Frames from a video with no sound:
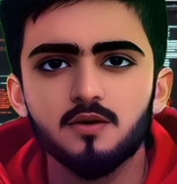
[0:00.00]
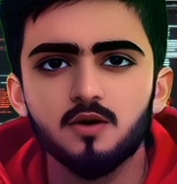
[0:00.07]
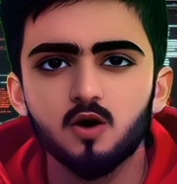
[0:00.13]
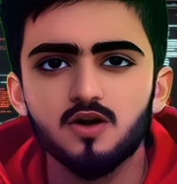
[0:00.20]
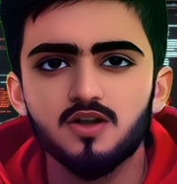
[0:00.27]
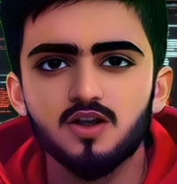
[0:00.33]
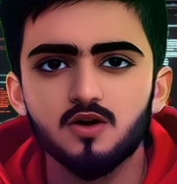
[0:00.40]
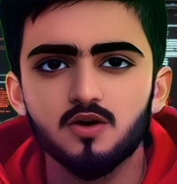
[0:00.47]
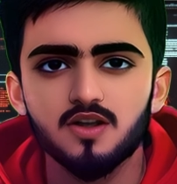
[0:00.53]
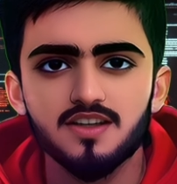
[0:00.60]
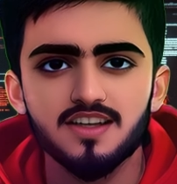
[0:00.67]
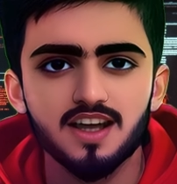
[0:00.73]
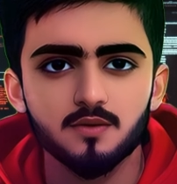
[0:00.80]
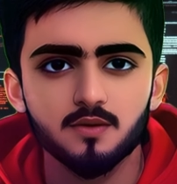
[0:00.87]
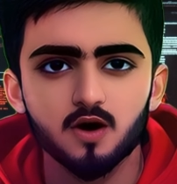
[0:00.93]
I'm going to use the
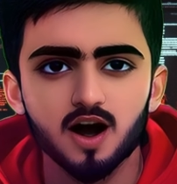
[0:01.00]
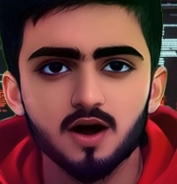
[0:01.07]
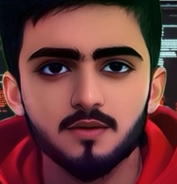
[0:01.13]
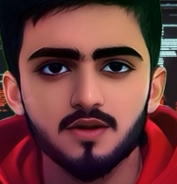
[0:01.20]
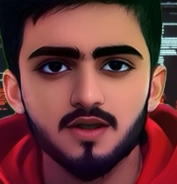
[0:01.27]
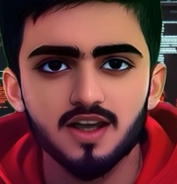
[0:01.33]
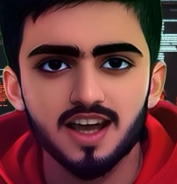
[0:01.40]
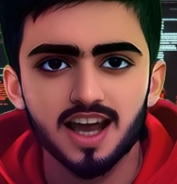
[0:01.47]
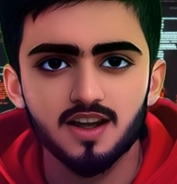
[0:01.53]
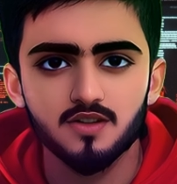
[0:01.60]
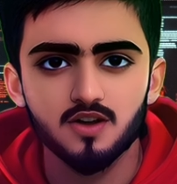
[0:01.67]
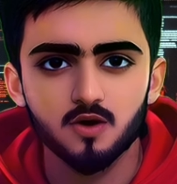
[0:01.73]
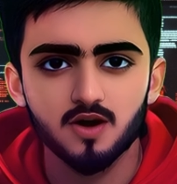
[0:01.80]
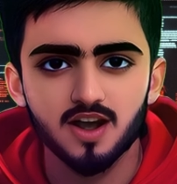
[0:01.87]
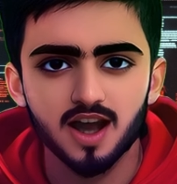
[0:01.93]
same prompt.
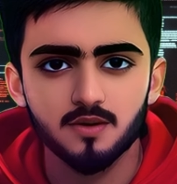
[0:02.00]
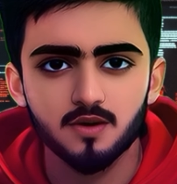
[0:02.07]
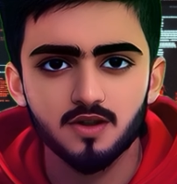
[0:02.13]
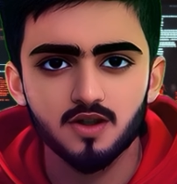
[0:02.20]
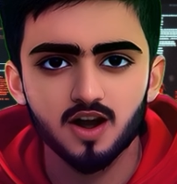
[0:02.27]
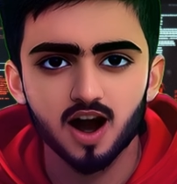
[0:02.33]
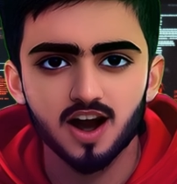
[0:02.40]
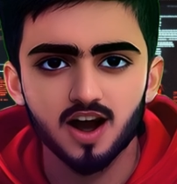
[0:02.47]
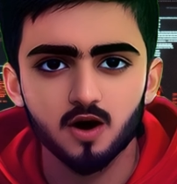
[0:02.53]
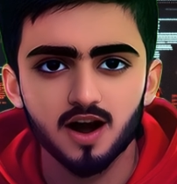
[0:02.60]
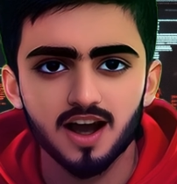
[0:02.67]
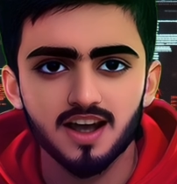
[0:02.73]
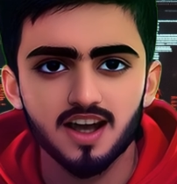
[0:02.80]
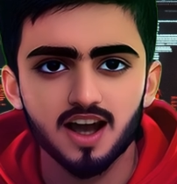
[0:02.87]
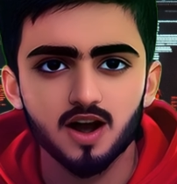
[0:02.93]
If you enable the auto
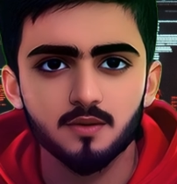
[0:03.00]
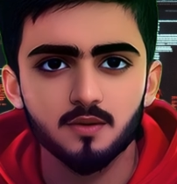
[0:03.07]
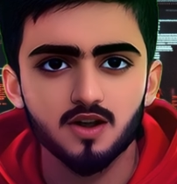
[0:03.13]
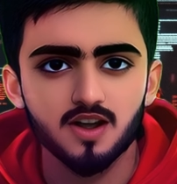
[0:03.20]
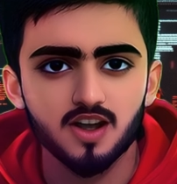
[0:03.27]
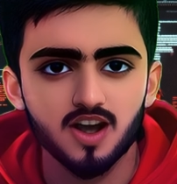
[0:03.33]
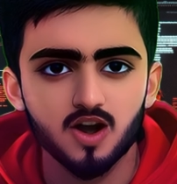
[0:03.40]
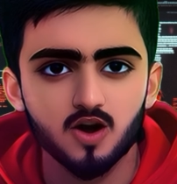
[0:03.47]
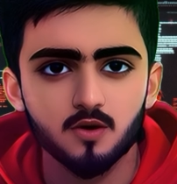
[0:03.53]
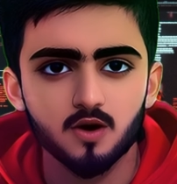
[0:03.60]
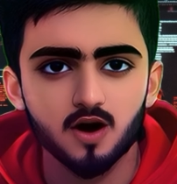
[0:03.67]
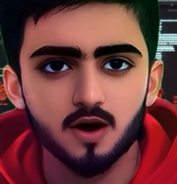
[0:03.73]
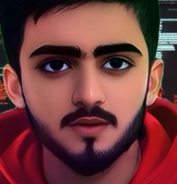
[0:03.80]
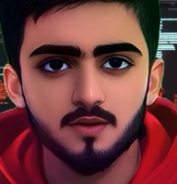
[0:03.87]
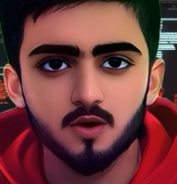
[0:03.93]
edit option, your
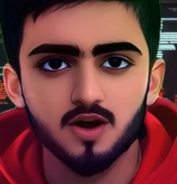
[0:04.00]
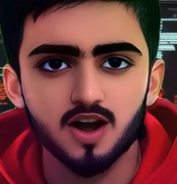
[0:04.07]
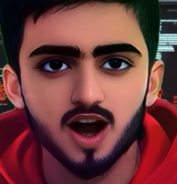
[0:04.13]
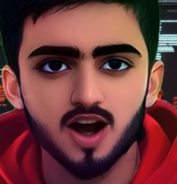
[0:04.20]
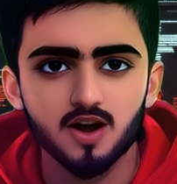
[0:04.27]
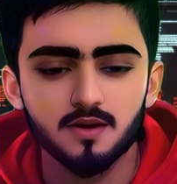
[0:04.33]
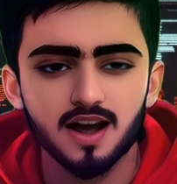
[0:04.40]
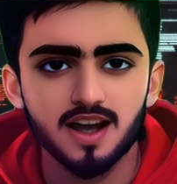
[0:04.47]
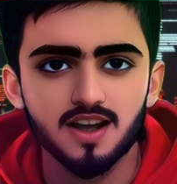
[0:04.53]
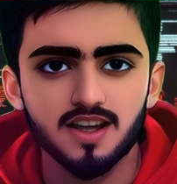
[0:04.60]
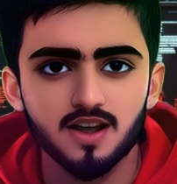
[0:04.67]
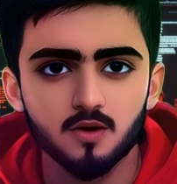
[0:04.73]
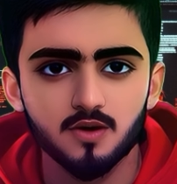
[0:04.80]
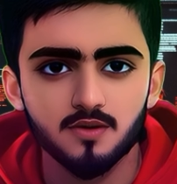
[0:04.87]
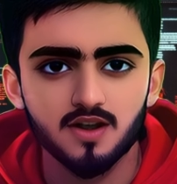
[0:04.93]
prompts will
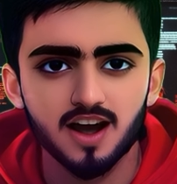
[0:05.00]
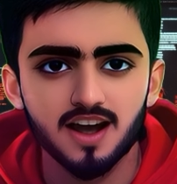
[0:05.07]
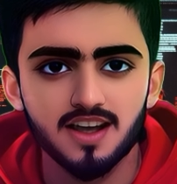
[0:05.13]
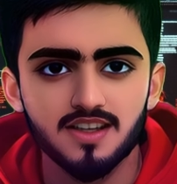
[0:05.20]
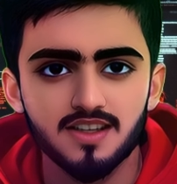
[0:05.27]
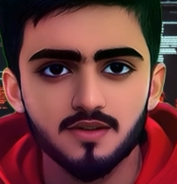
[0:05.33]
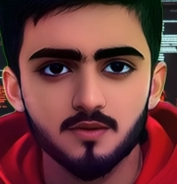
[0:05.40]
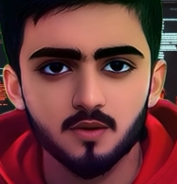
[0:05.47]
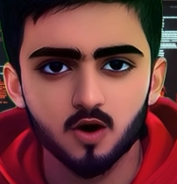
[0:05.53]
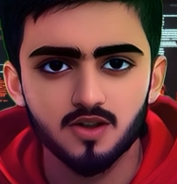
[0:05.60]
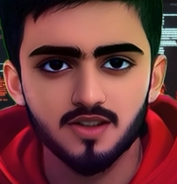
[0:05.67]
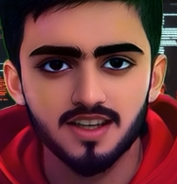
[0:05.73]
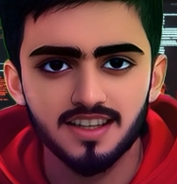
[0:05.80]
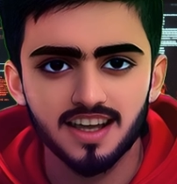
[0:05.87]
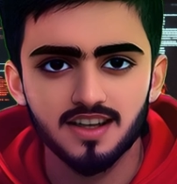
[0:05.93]
automatically refine into
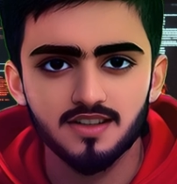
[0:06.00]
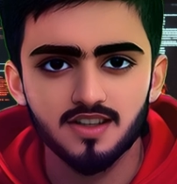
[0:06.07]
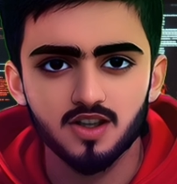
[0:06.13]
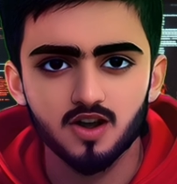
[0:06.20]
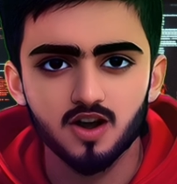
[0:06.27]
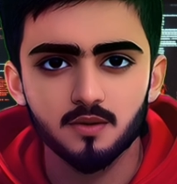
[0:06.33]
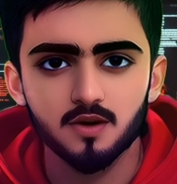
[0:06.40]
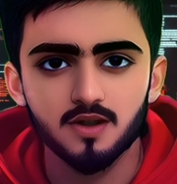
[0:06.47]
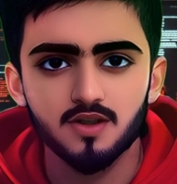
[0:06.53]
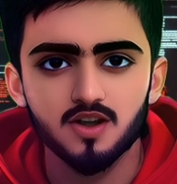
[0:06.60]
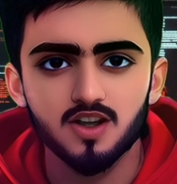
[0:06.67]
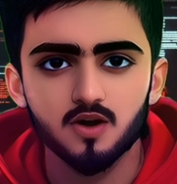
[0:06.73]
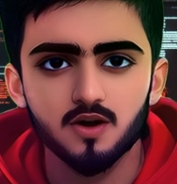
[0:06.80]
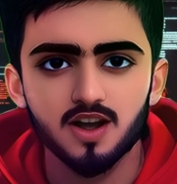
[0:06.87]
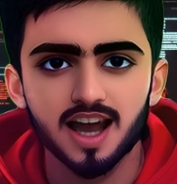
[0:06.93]
more detailed
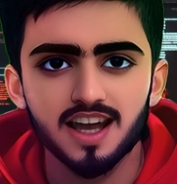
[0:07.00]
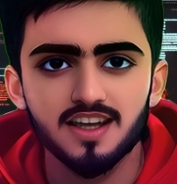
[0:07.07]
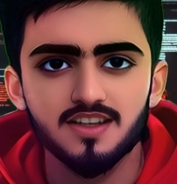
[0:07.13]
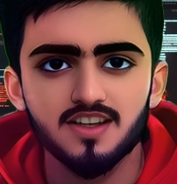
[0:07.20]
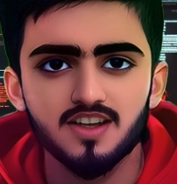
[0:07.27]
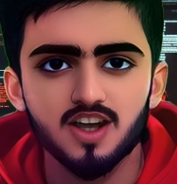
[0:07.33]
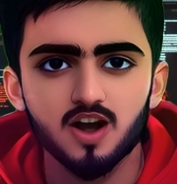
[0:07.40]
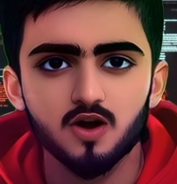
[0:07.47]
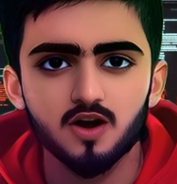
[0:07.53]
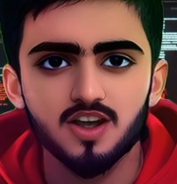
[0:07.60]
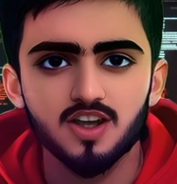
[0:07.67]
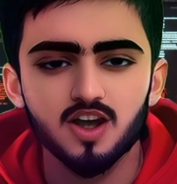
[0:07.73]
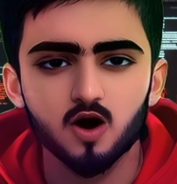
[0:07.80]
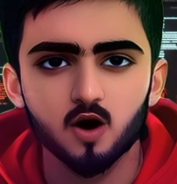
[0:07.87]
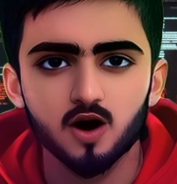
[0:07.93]
descriptions to enhance
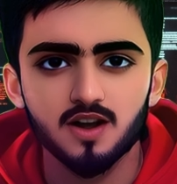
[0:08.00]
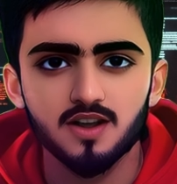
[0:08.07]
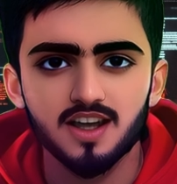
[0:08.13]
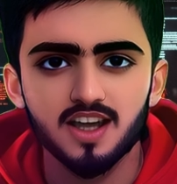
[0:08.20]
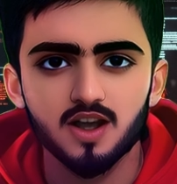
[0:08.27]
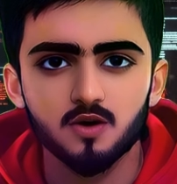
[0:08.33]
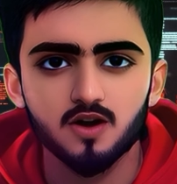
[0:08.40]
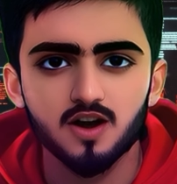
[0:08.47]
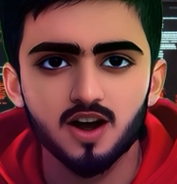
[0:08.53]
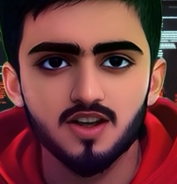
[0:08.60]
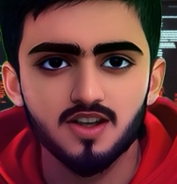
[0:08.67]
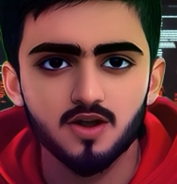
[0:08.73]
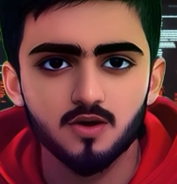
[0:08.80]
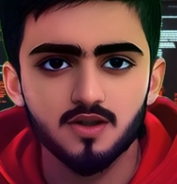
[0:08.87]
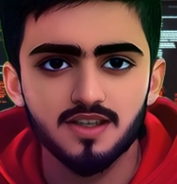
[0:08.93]
generation quality. You can
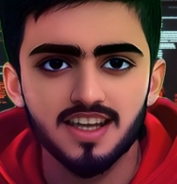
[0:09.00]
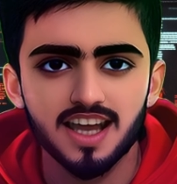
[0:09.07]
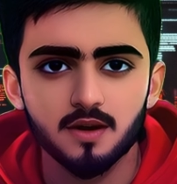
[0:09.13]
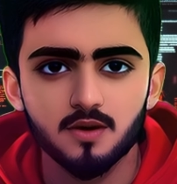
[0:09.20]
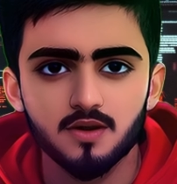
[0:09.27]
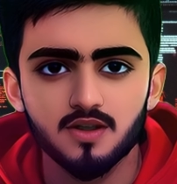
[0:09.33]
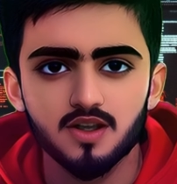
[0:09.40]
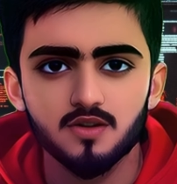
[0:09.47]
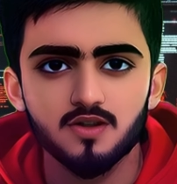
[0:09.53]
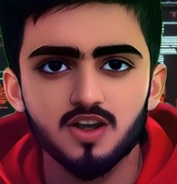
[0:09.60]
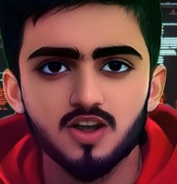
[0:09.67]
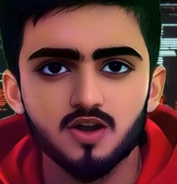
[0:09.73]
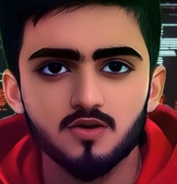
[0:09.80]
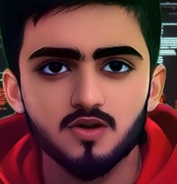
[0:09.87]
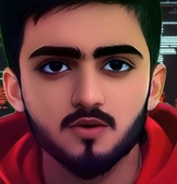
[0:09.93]
also disable this
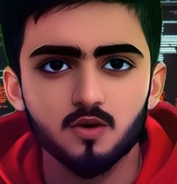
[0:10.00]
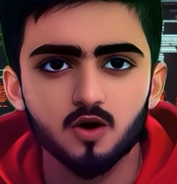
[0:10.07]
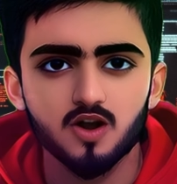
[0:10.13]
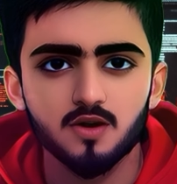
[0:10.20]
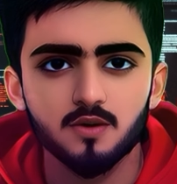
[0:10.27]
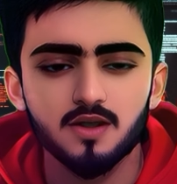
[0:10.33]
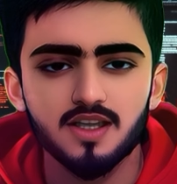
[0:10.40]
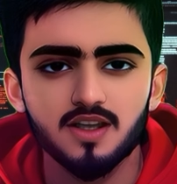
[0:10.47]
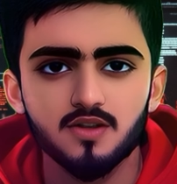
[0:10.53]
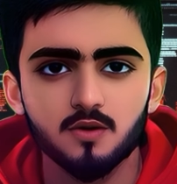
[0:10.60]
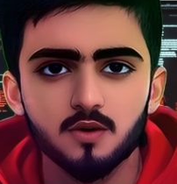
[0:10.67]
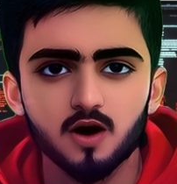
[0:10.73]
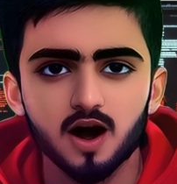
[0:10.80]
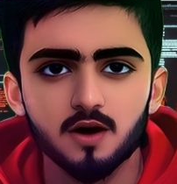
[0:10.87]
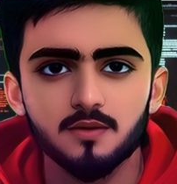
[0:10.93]
feature for more
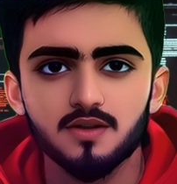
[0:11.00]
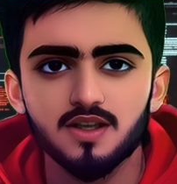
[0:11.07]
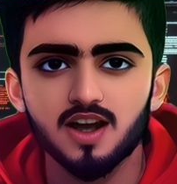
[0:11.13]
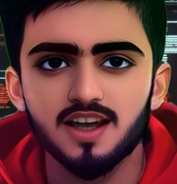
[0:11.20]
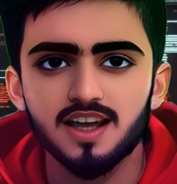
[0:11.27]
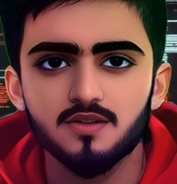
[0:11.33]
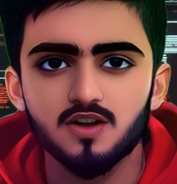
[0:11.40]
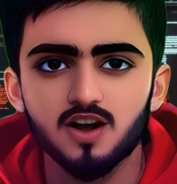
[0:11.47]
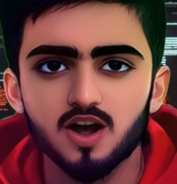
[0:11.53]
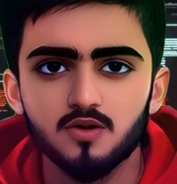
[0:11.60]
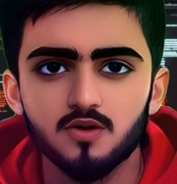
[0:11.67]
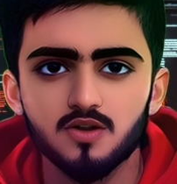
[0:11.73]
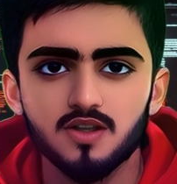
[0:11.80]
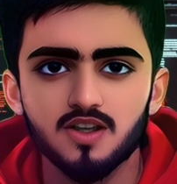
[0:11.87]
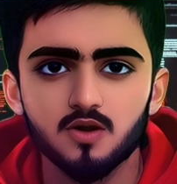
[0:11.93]
specific prompts. I'll leave it on
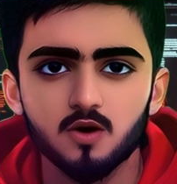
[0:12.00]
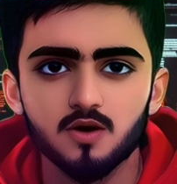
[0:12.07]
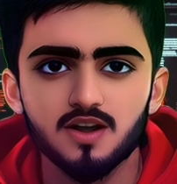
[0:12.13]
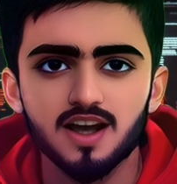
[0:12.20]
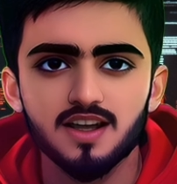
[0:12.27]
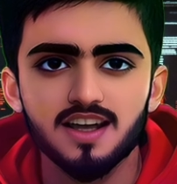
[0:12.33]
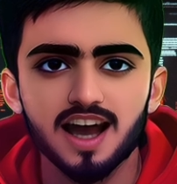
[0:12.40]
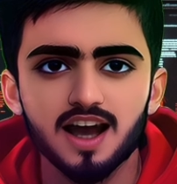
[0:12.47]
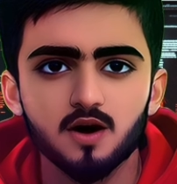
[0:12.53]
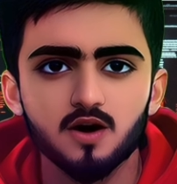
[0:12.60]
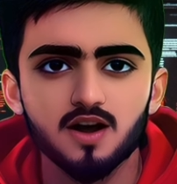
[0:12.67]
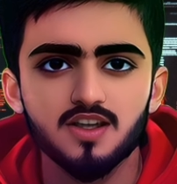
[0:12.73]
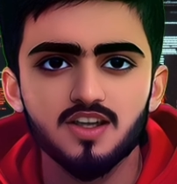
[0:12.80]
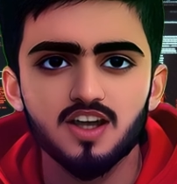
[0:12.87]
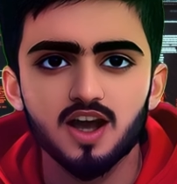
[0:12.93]
for this one, and now
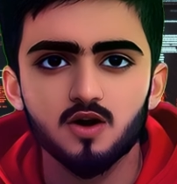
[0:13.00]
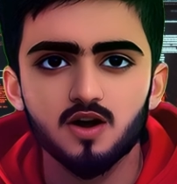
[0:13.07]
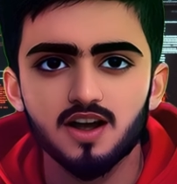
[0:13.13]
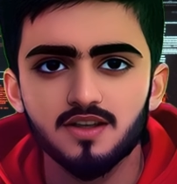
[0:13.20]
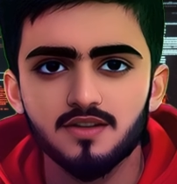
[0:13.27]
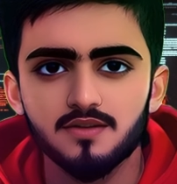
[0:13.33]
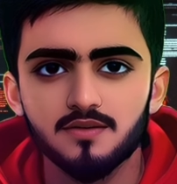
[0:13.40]
hit generate.